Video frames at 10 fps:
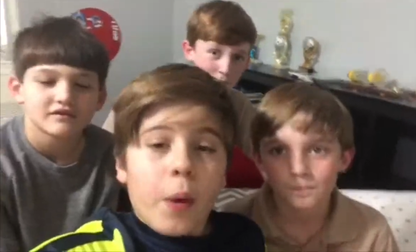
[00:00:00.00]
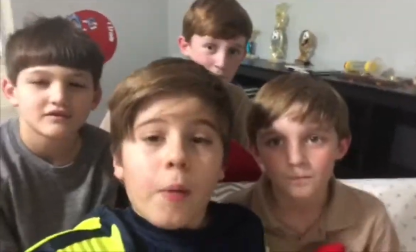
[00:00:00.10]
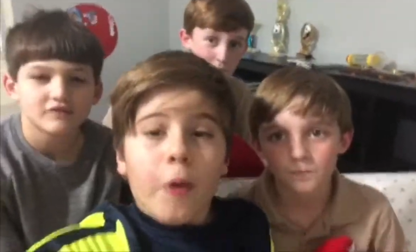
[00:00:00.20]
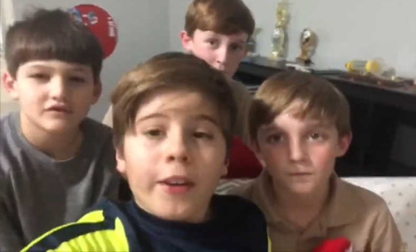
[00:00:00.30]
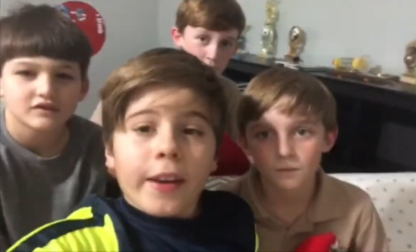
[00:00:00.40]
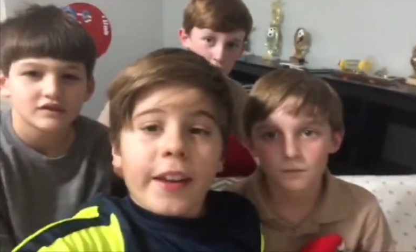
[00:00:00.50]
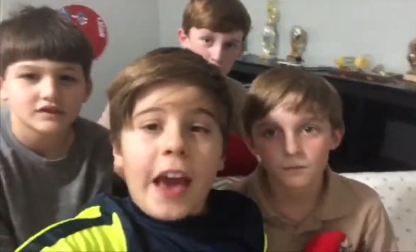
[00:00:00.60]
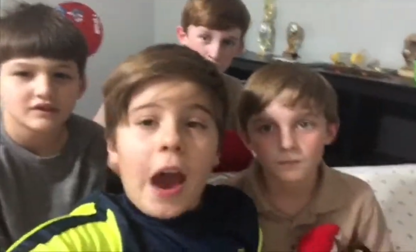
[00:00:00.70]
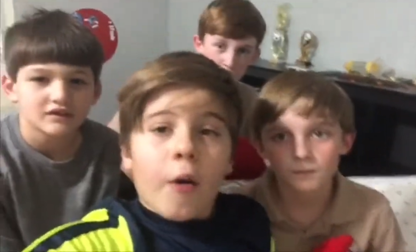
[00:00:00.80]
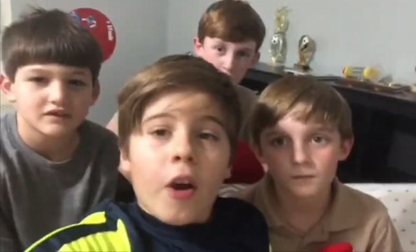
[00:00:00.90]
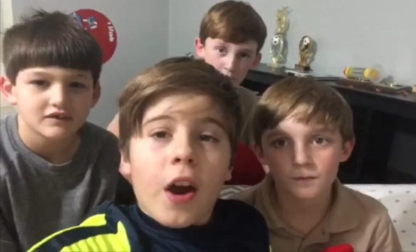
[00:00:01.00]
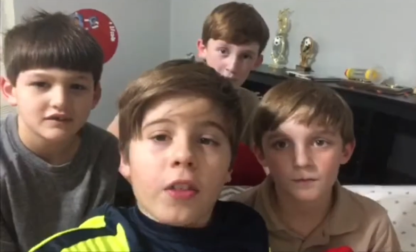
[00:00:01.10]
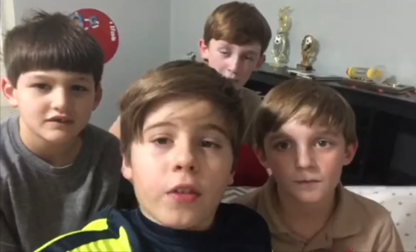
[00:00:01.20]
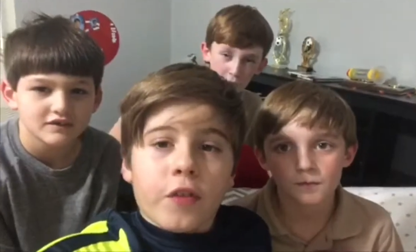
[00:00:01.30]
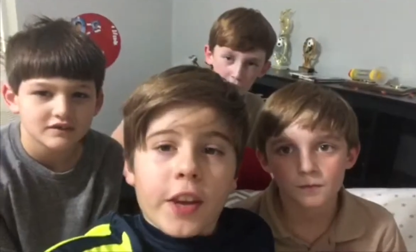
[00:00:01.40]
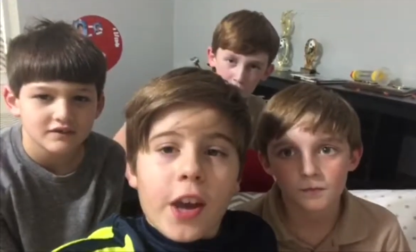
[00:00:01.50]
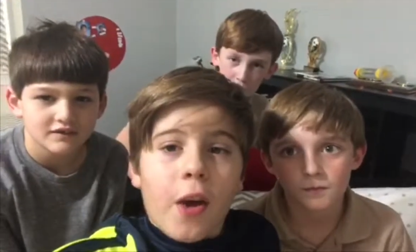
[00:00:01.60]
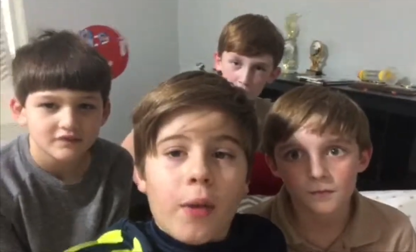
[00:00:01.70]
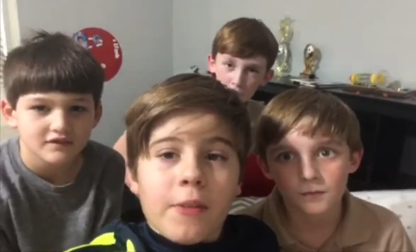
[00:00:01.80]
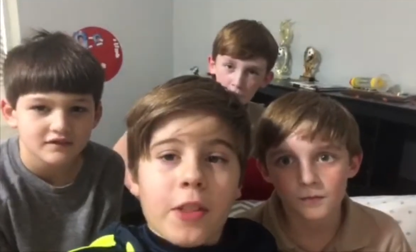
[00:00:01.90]
Speaker 1: we worked like an hour on this
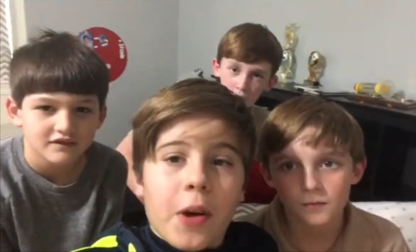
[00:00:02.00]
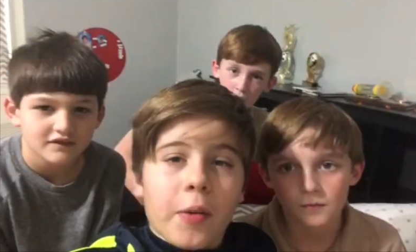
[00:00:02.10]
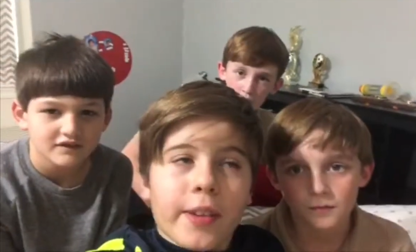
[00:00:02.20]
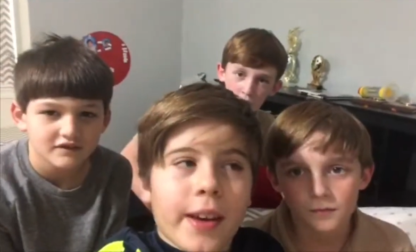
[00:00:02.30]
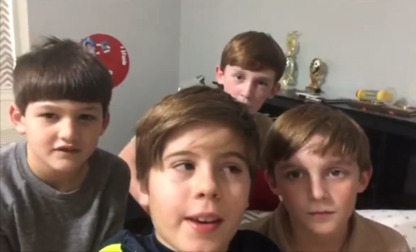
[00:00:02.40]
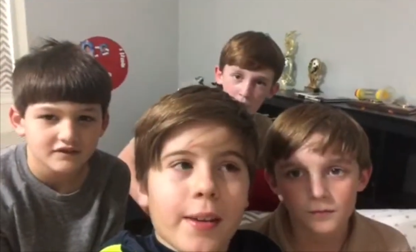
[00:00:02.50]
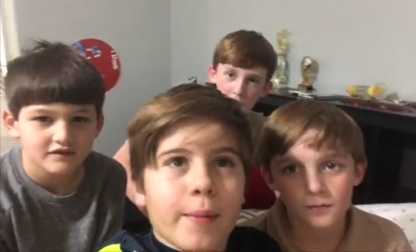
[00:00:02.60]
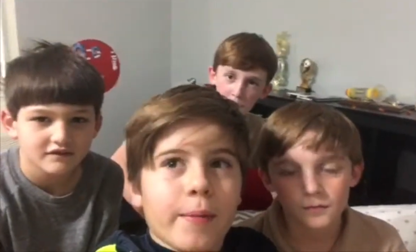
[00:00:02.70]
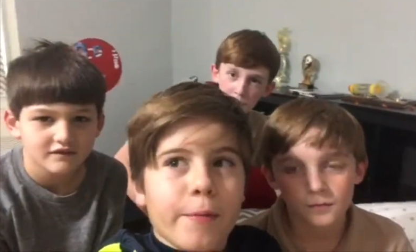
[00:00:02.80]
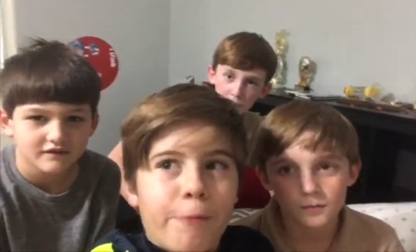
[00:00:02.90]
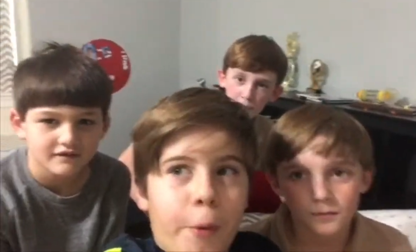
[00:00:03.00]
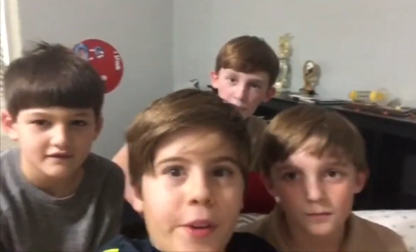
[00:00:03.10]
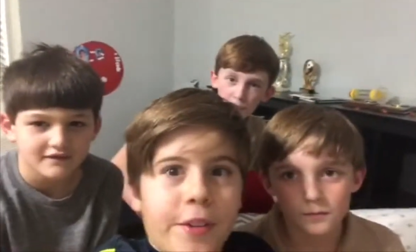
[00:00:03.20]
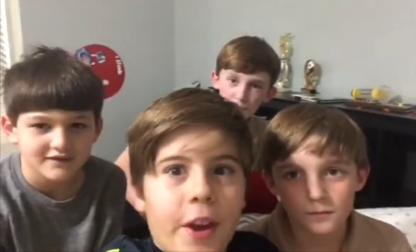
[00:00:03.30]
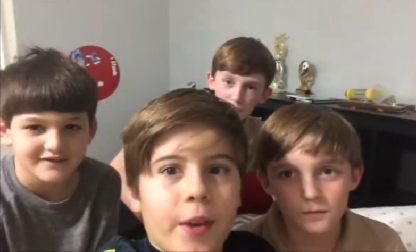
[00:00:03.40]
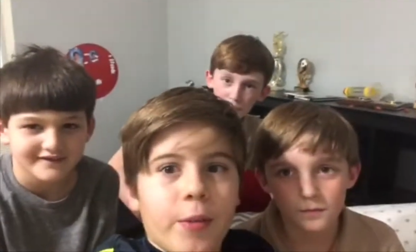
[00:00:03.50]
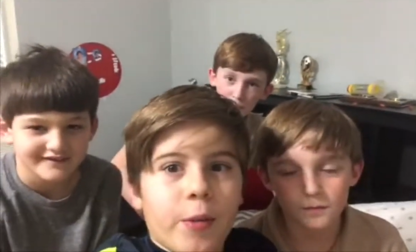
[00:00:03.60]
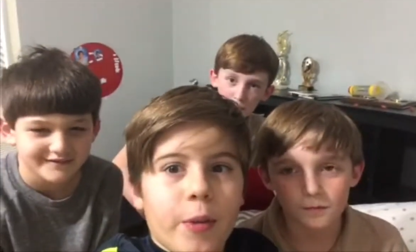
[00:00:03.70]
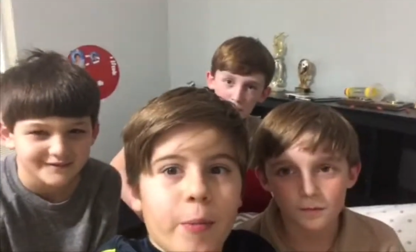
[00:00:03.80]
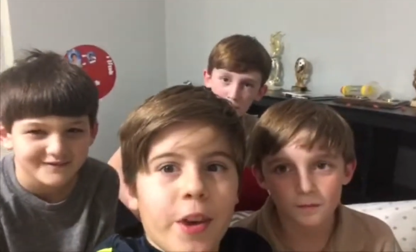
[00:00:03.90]
video, even though it's like 40 seconds
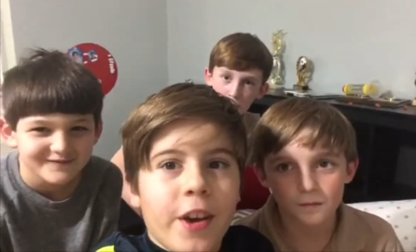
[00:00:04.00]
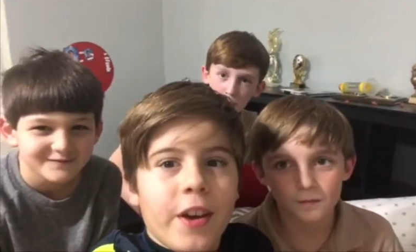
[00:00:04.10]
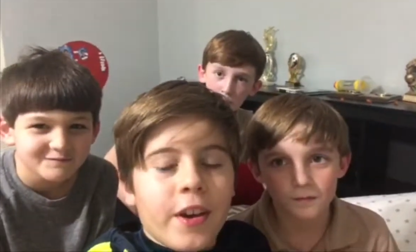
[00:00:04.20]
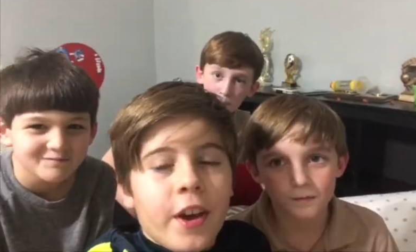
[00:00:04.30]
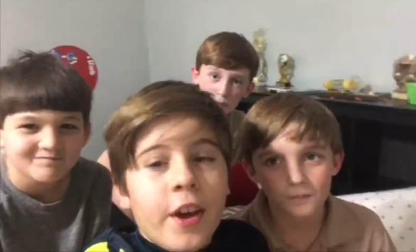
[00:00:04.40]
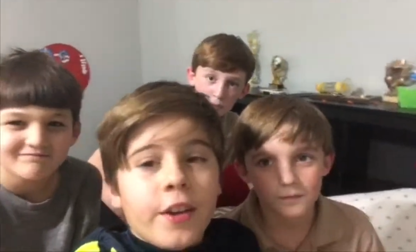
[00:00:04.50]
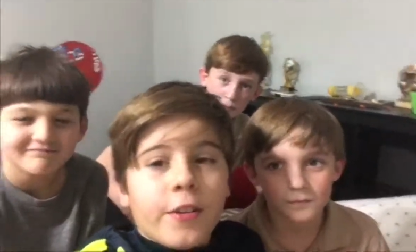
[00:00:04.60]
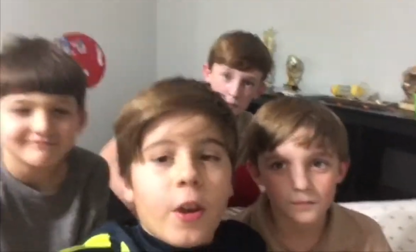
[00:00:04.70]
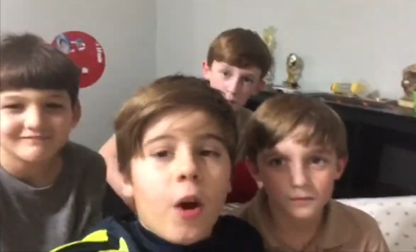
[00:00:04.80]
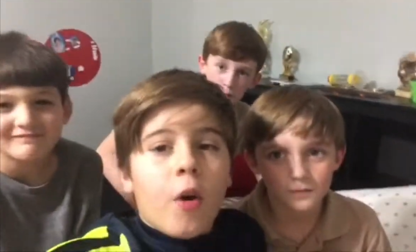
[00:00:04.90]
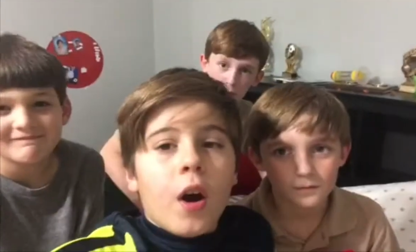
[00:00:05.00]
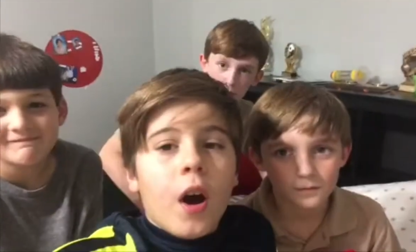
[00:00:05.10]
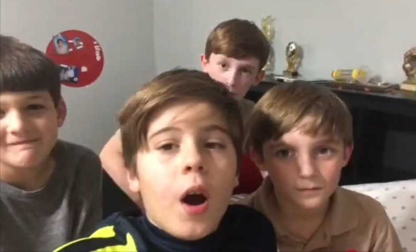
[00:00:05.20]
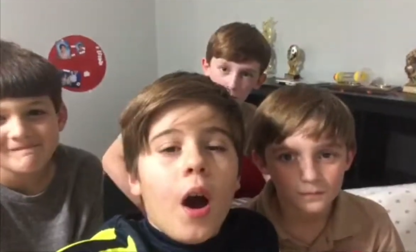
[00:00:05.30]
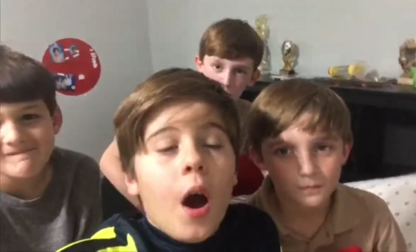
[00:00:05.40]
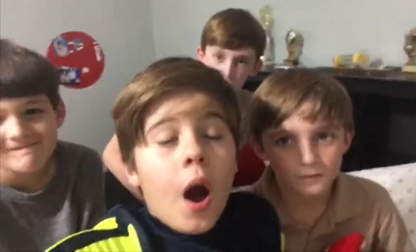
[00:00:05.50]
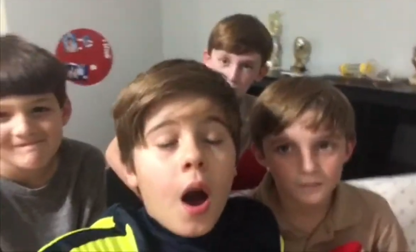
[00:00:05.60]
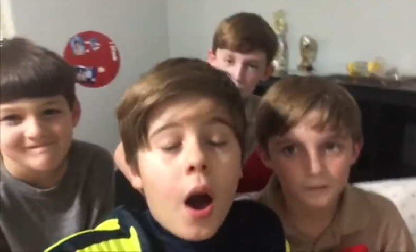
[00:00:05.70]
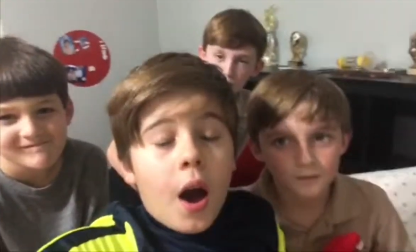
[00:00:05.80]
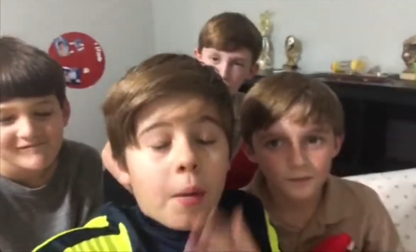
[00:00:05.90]
or something. So,
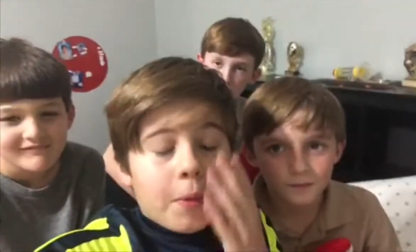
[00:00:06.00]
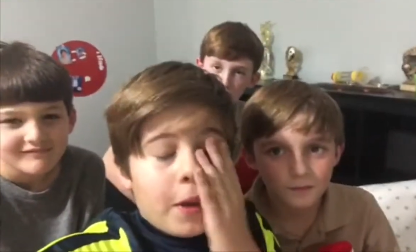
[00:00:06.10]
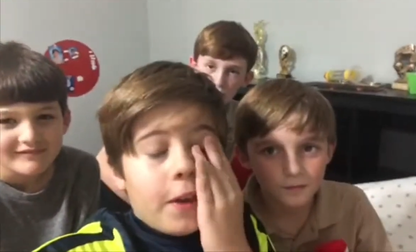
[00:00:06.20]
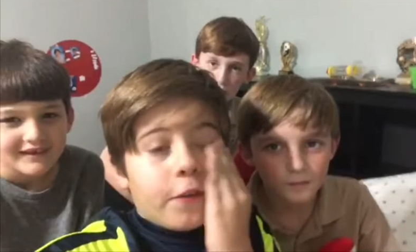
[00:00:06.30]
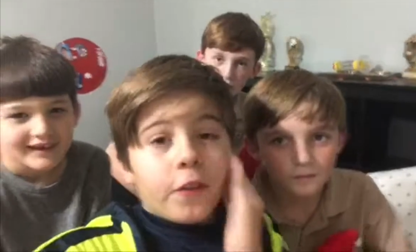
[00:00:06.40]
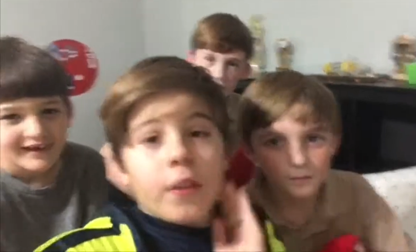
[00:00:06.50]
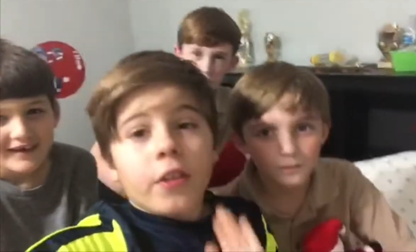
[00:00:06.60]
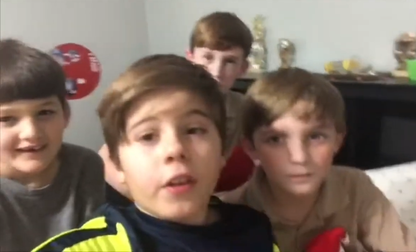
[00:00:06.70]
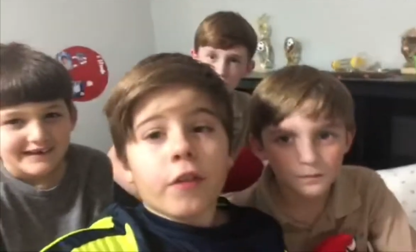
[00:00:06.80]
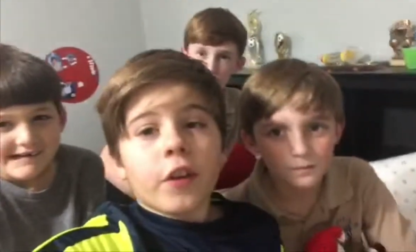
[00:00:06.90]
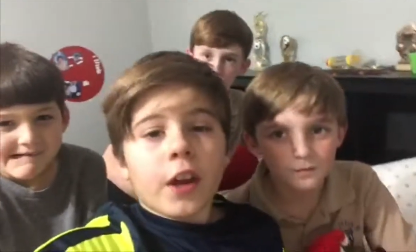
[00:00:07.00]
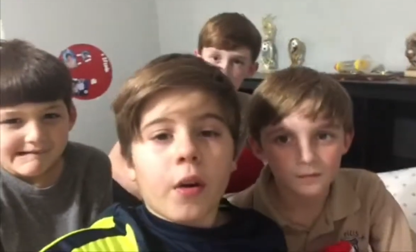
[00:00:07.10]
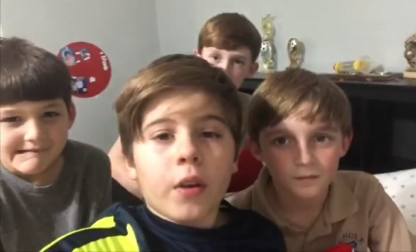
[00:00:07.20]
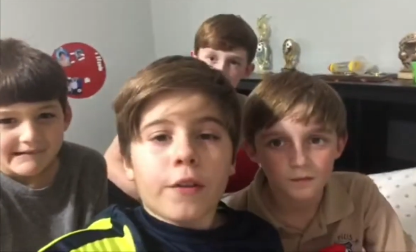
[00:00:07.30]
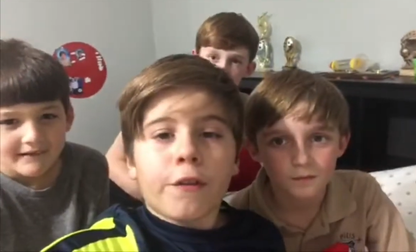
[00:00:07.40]
um, if this video hits